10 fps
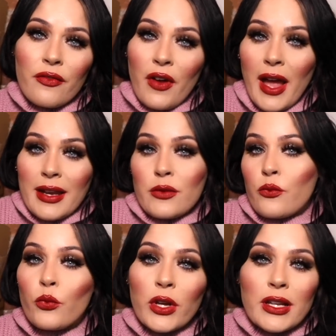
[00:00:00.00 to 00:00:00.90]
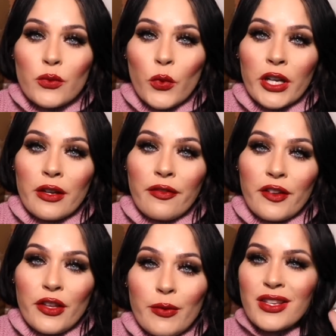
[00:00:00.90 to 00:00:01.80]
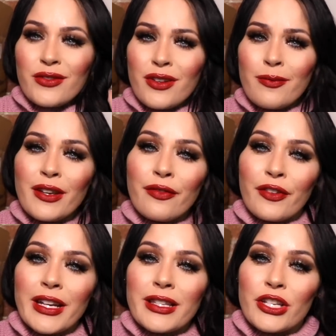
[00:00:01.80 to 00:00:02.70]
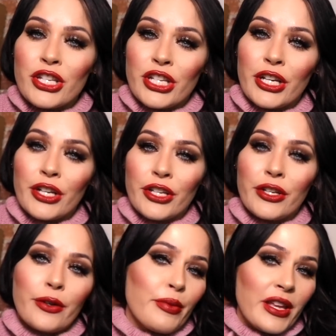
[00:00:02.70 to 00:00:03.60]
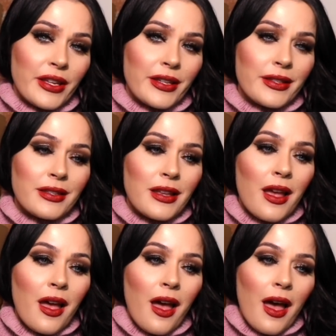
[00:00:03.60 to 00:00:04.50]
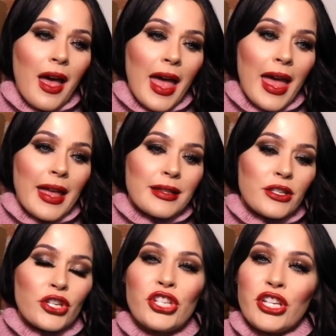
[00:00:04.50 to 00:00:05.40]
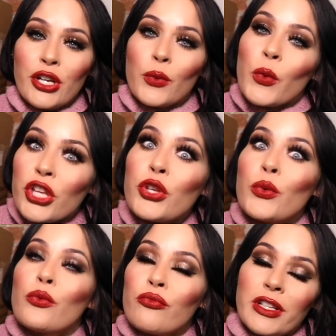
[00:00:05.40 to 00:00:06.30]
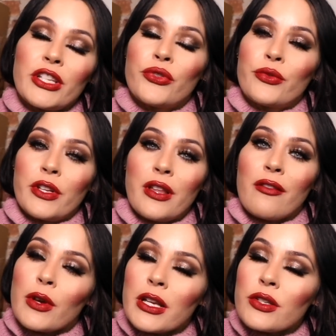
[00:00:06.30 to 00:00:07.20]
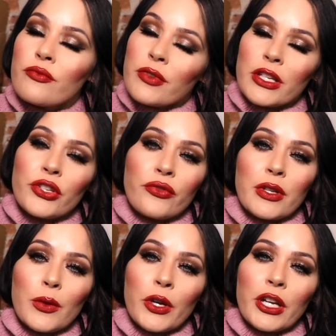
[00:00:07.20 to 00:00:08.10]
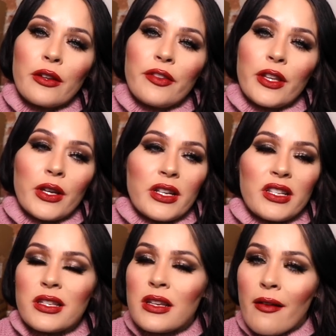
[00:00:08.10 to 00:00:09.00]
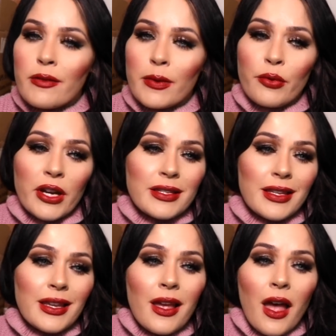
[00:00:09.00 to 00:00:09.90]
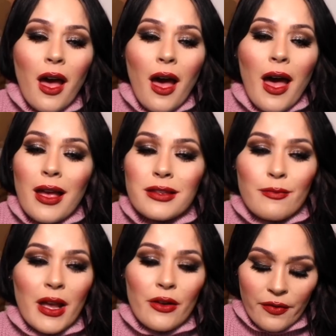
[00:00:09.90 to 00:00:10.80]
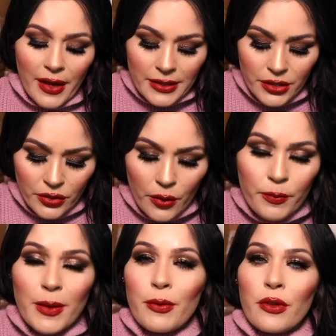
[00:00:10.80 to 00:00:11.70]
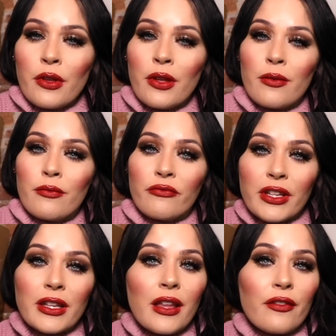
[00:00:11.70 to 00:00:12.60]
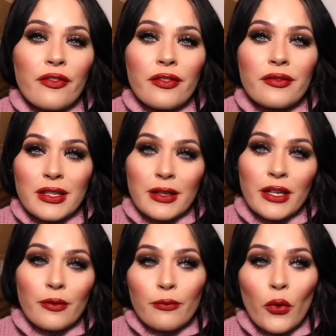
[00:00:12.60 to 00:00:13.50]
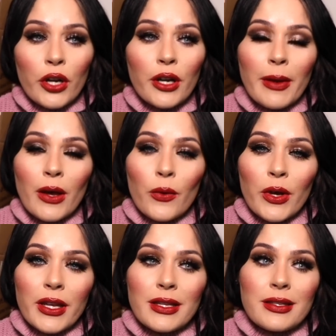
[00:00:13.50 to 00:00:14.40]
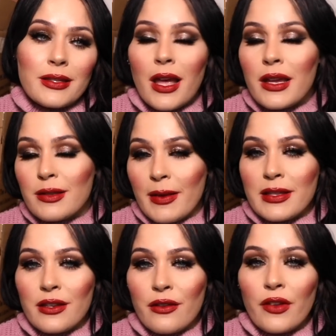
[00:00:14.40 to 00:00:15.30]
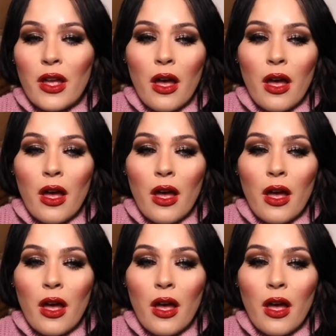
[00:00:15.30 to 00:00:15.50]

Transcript: find what is working for you. So don't be afraid to share your opinions and to share what you really truly love, what is really truly working for you. And it doesn't have to be pricey. As a matter of fact, you know, people really love to hear more about what is not expensive